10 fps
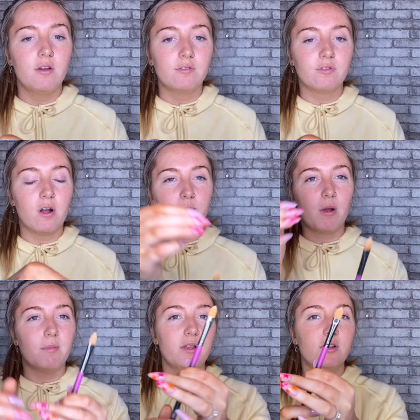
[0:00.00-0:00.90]
from
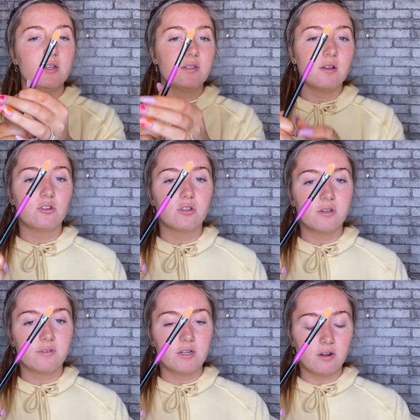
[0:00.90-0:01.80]
Rebel Luna. So it's just
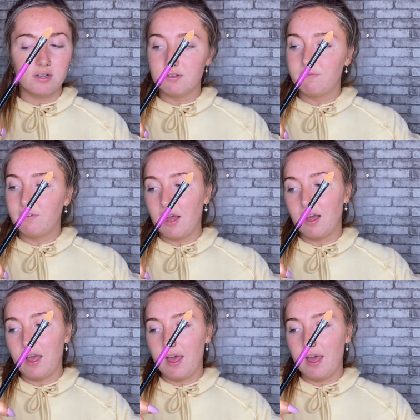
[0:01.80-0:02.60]
a really nice flat